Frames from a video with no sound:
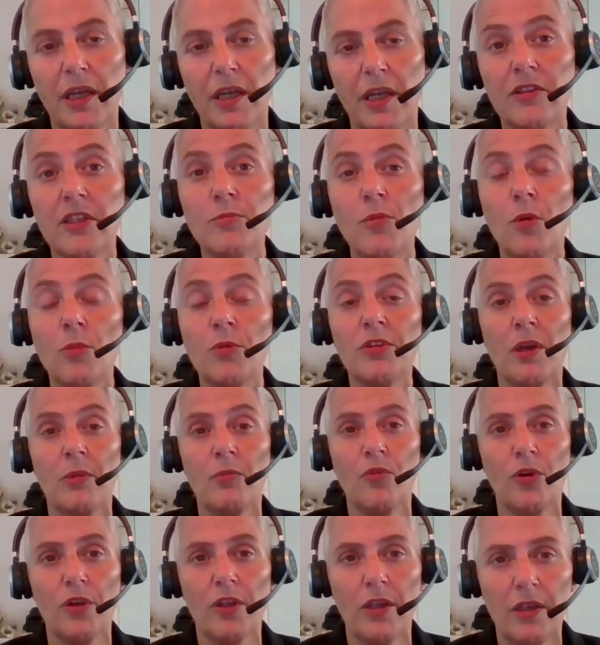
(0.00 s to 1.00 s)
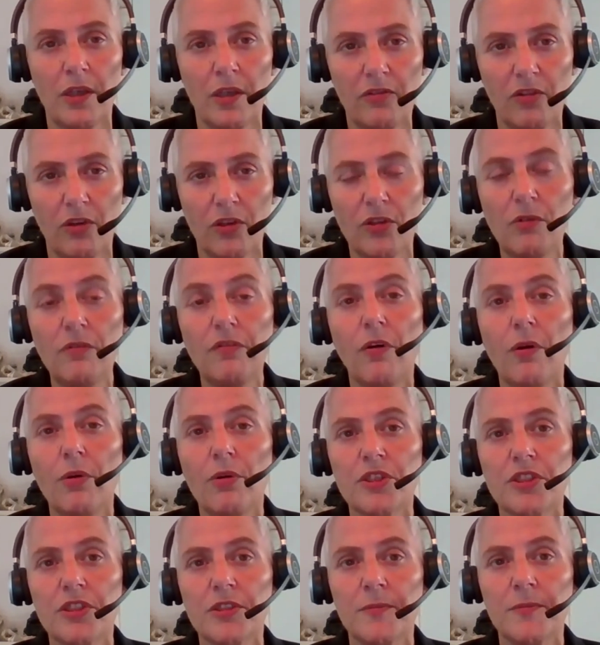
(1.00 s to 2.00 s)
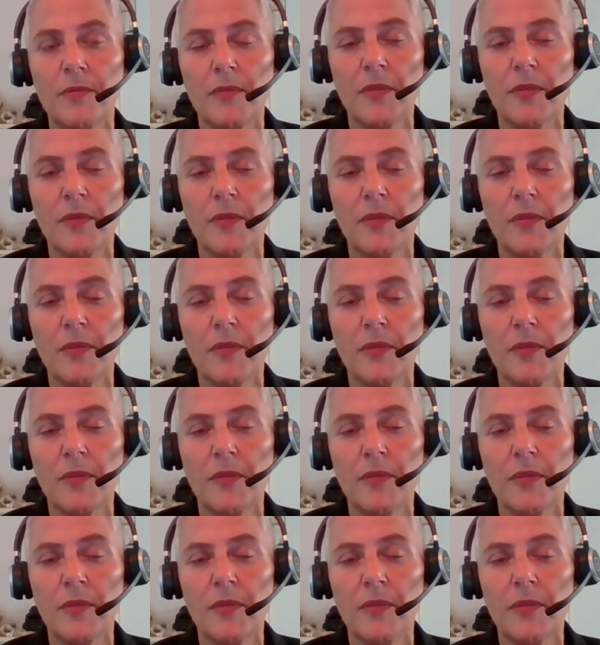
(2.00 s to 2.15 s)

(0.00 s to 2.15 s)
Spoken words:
at this moment, I'm working at Two Focus